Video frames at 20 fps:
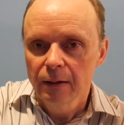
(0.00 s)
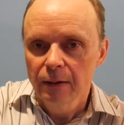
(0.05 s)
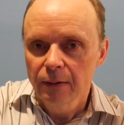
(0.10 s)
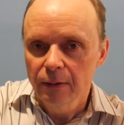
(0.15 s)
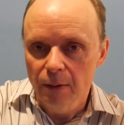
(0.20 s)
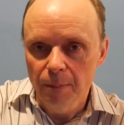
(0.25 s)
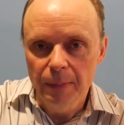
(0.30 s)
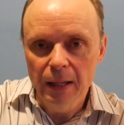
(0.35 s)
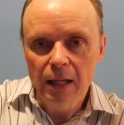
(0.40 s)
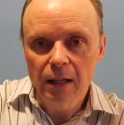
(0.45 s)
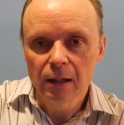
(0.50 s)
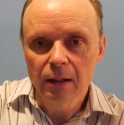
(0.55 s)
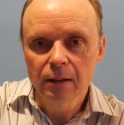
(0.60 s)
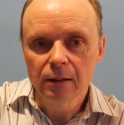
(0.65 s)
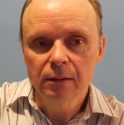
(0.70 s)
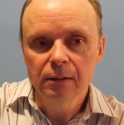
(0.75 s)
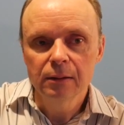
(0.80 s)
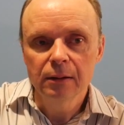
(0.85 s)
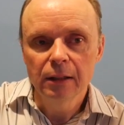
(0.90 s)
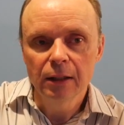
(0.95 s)
the
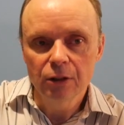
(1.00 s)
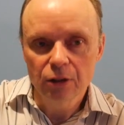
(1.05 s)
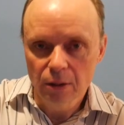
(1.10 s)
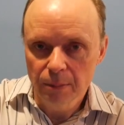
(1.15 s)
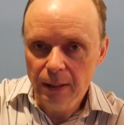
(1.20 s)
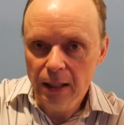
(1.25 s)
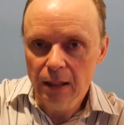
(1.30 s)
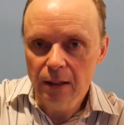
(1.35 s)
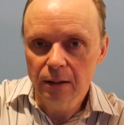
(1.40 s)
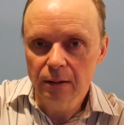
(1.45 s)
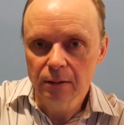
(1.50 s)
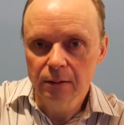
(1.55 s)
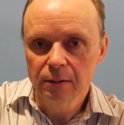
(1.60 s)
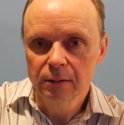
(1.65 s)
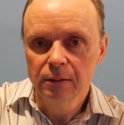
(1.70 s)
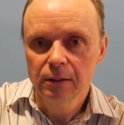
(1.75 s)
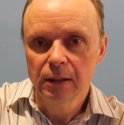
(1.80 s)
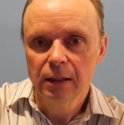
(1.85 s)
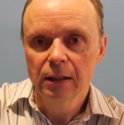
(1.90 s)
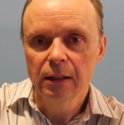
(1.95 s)
bell is the bell.
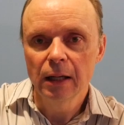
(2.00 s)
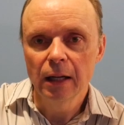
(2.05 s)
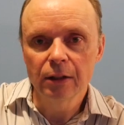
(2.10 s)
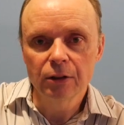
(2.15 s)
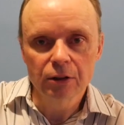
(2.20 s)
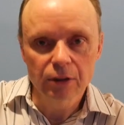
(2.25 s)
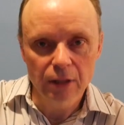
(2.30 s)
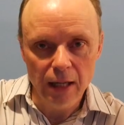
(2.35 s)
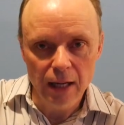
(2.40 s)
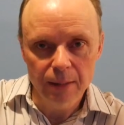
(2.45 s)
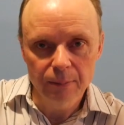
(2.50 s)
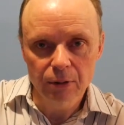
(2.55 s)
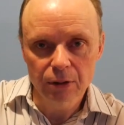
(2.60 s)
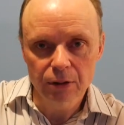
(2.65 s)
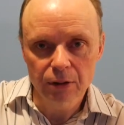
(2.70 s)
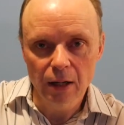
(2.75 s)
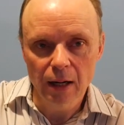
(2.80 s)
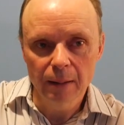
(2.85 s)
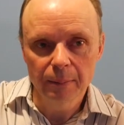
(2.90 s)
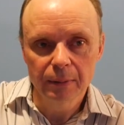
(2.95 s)
It's time to
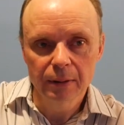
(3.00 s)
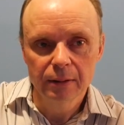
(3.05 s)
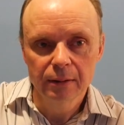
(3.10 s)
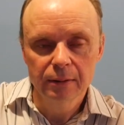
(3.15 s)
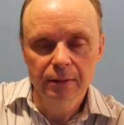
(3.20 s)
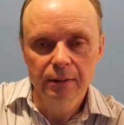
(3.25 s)
stop.